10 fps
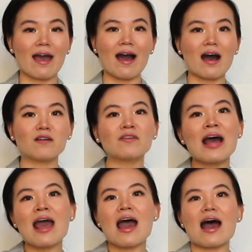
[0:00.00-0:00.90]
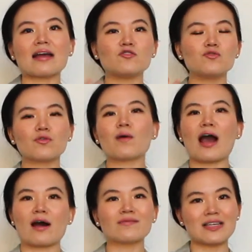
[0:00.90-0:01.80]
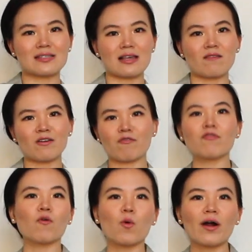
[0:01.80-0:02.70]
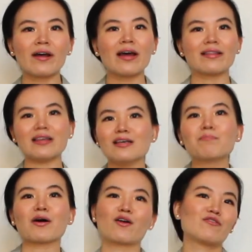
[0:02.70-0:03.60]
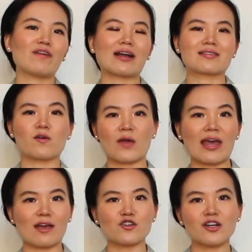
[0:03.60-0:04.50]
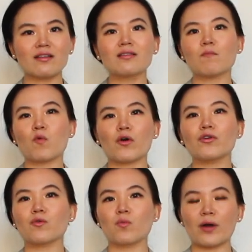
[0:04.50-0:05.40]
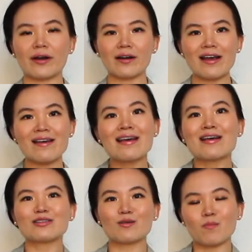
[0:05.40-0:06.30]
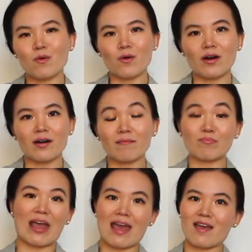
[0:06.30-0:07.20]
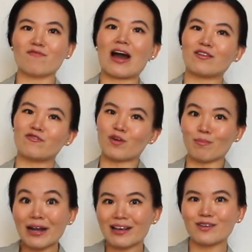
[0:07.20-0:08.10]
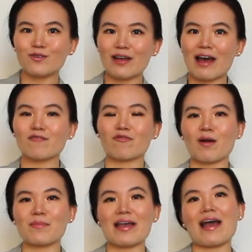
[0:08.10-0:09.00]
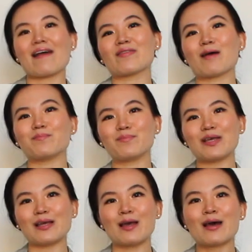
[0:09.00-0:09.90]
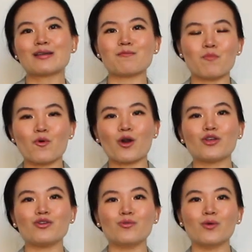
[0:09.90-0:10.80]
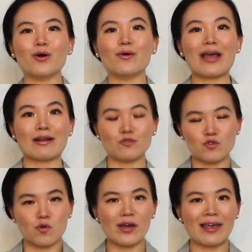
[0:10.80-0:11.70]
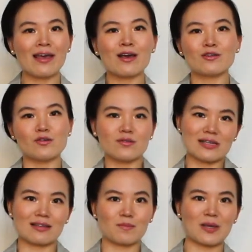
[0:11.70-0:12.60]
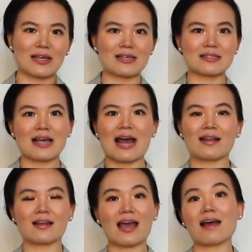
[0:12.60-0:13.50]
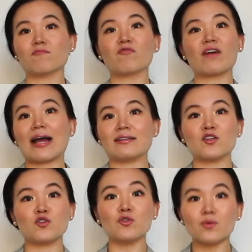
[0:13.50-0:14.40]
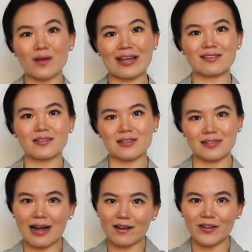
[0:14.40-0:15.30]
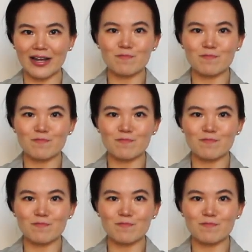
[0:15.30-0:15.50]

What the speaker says: have. And you don't have to save it for the perfect occasion. The more you wear it, the more A, value for money you get from it, and then B, the more you will enjoy using the piece and can find new ways to style it.